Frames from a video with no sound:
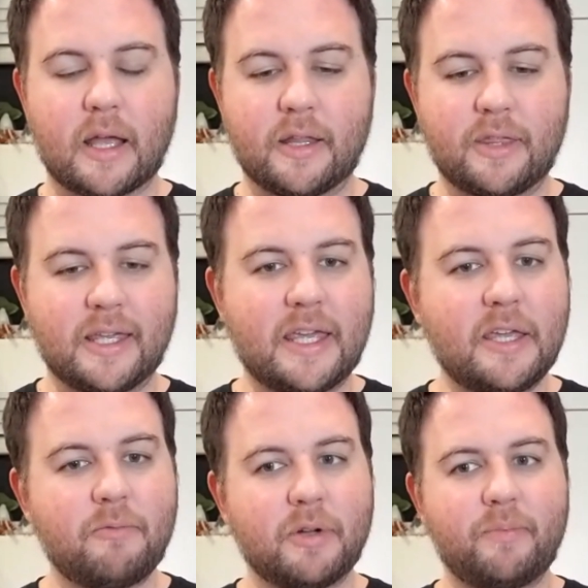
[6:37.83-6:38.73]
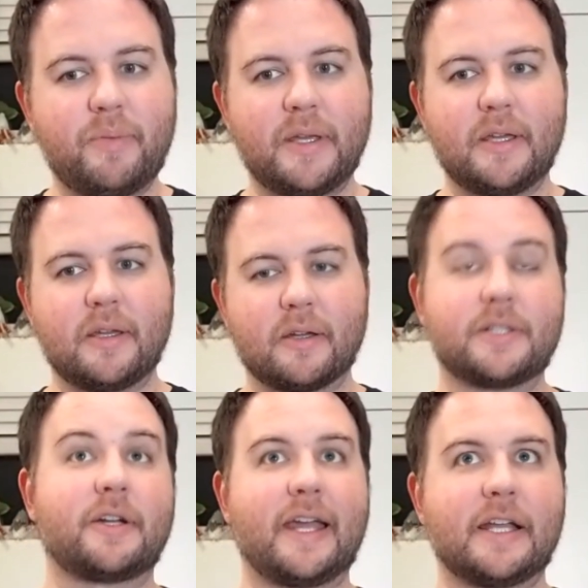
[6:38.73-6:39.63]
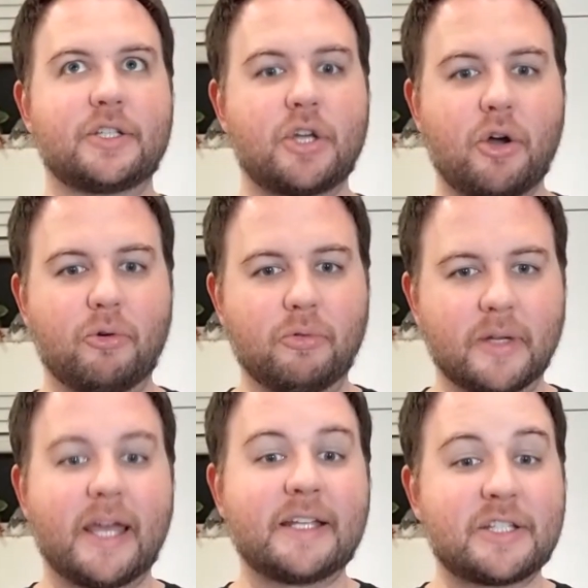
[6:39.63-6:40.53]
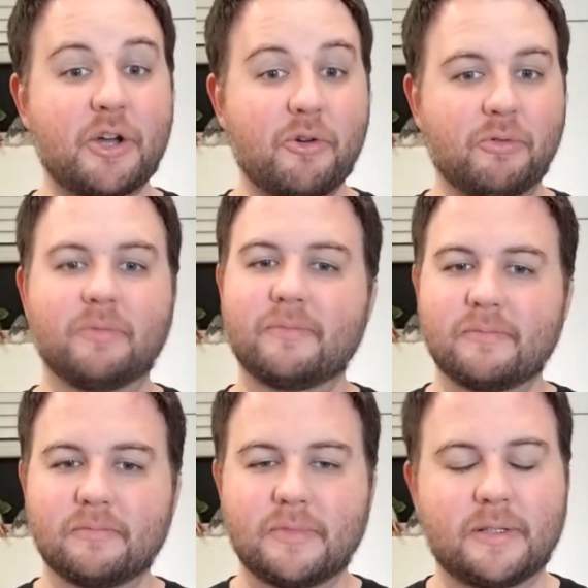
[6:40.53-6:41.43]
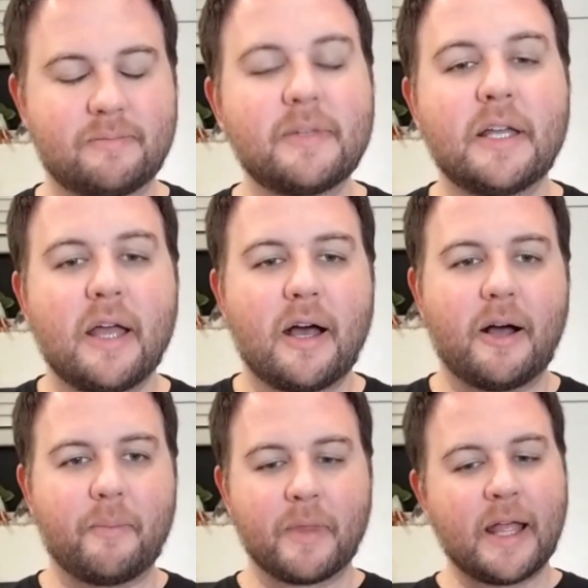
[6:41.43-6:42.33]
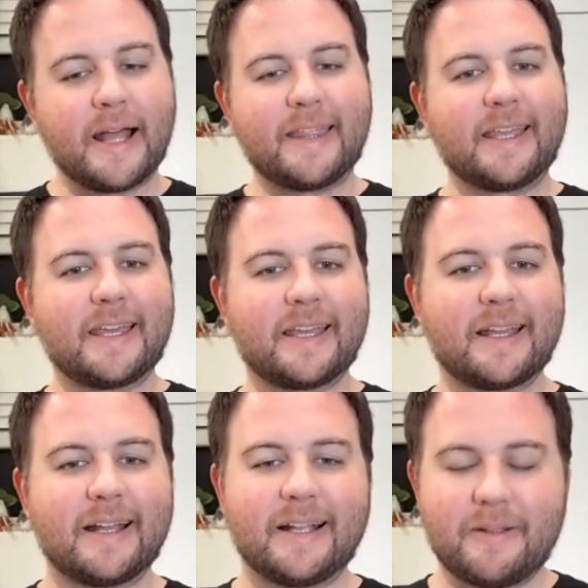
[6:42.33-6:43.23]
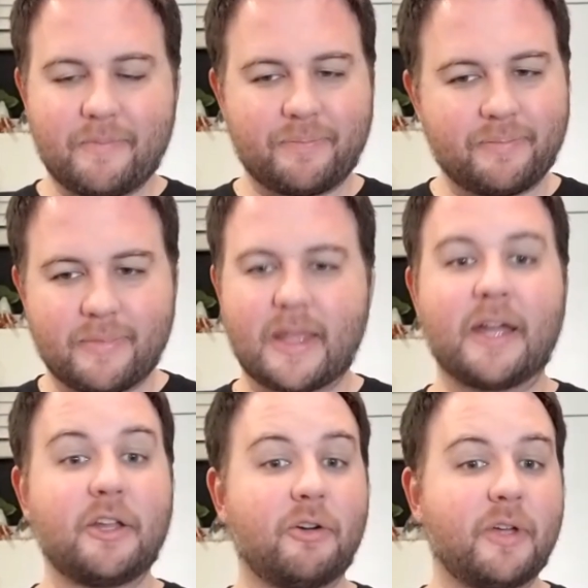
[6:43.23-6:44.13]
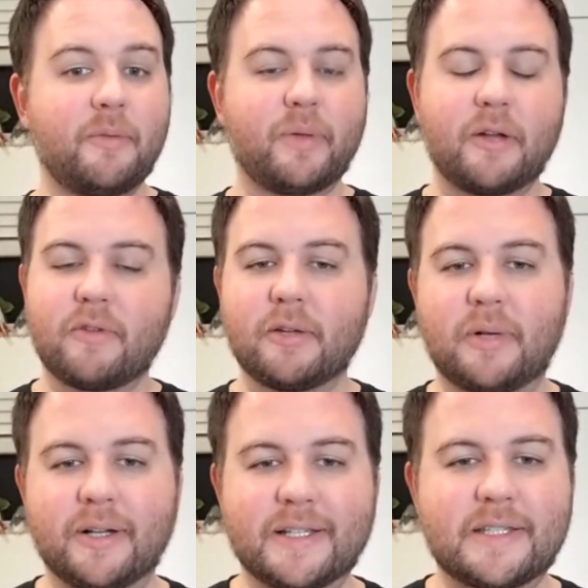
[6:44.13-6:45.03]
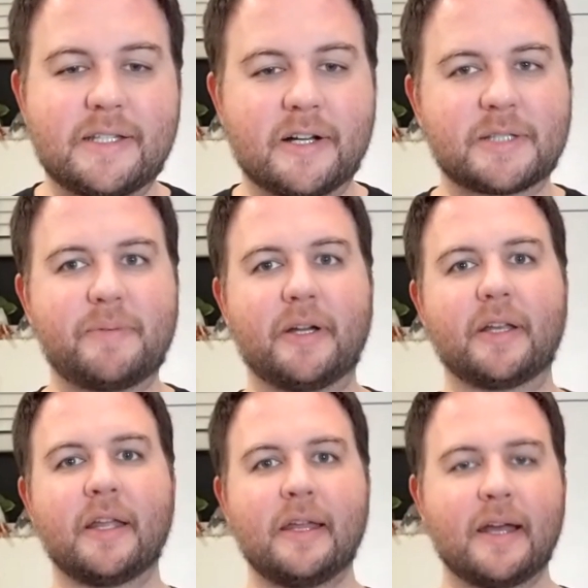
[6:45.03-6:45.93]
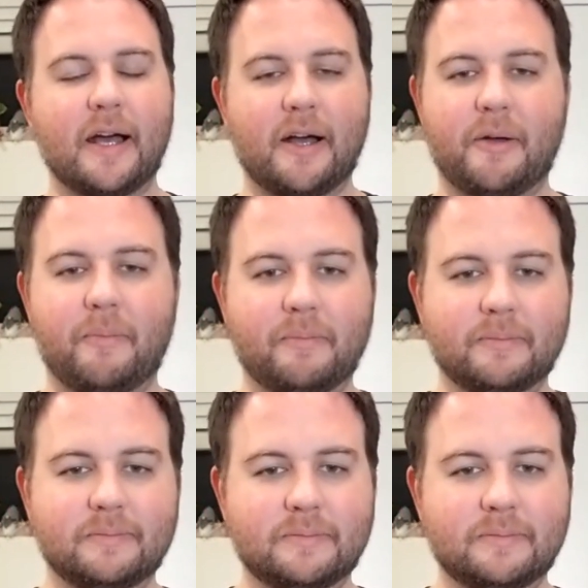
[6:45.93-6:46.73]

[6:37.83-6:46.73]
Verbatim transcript: I think he would be, or sorry, Eto toe. Um, I think I know he played really well against the Ducks, but um,